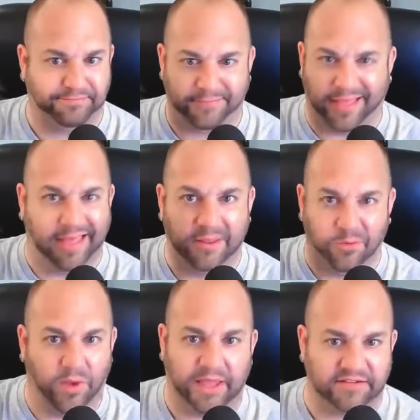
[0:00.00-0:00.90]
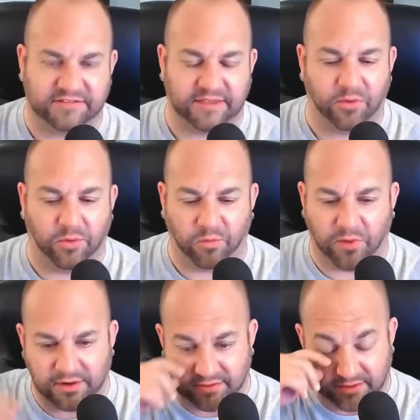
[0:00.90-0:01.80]
any way to say one way
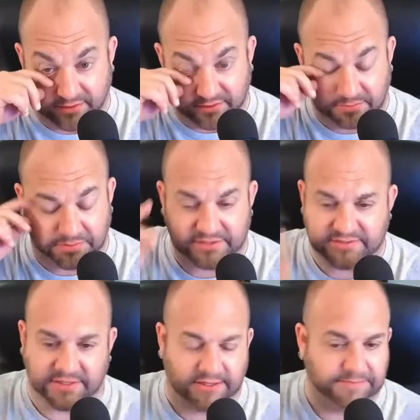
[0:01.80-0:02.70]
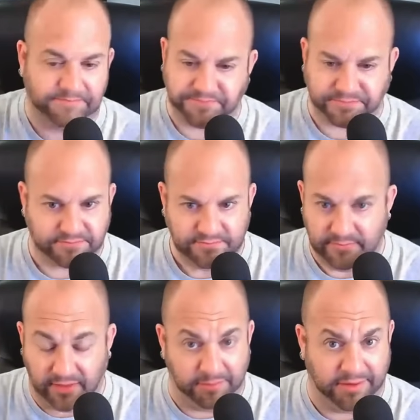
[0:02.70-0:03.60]
or the other. But, I
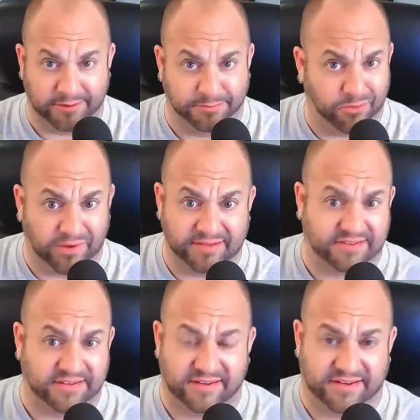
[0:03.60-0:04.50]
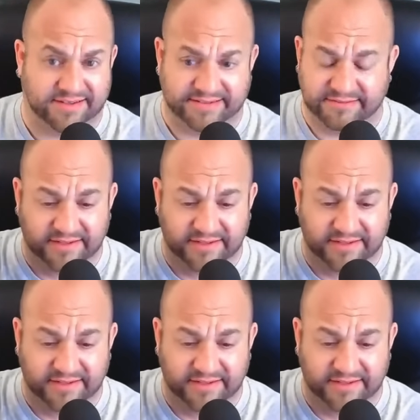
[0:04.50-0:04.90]
mean, it'll be resonant on